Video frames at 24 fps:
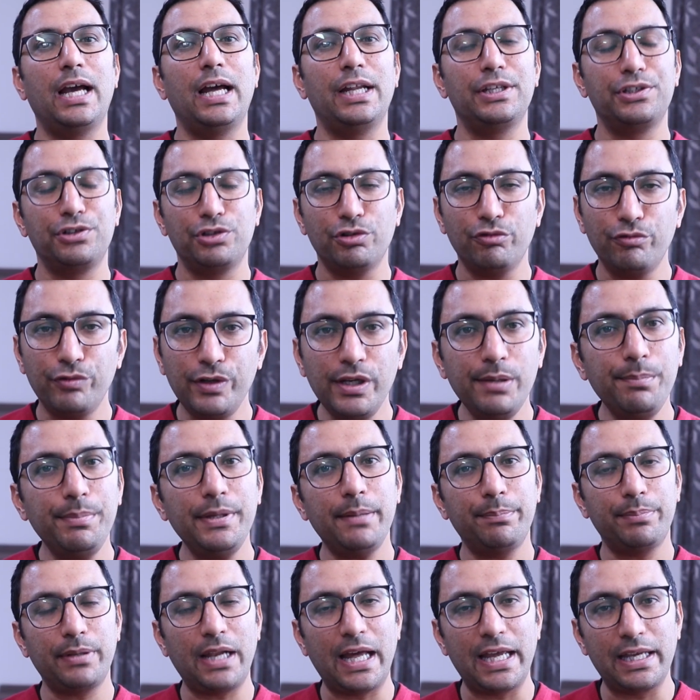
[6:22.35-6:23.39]
and you will be
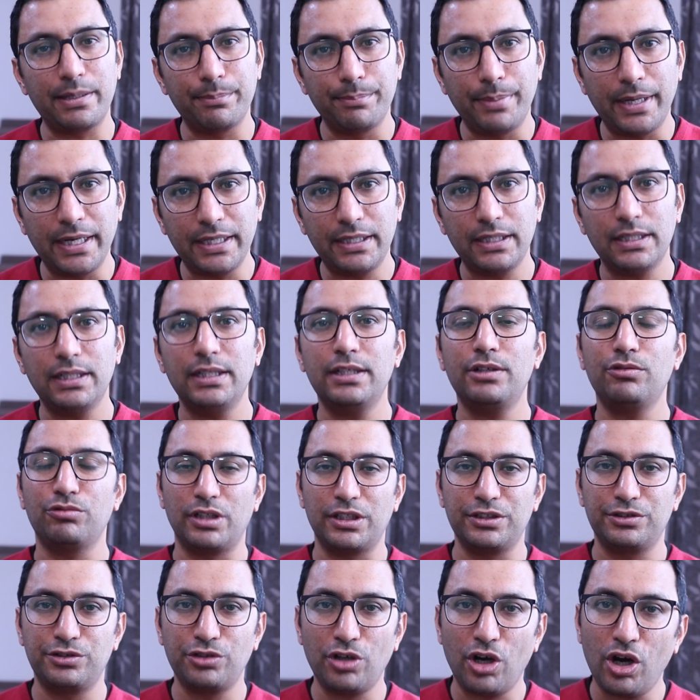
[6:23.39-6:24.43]
applying better to
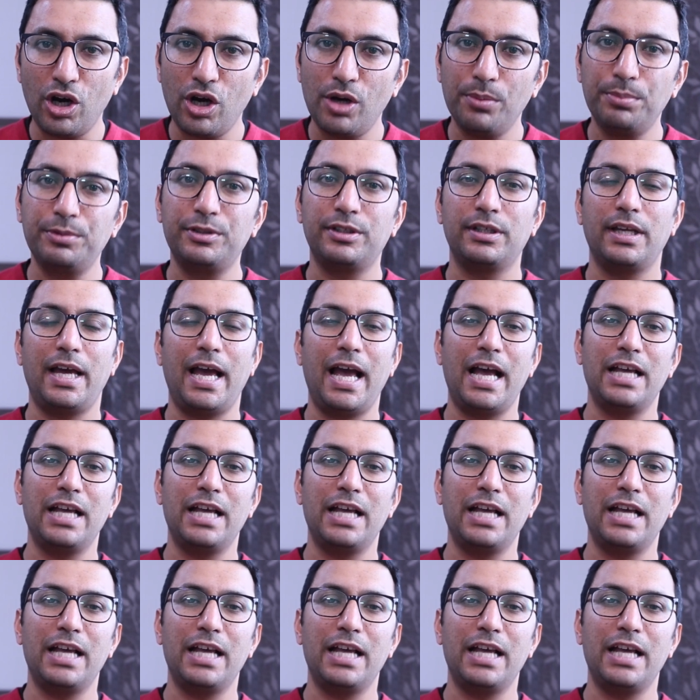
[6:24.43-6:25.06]
the jobs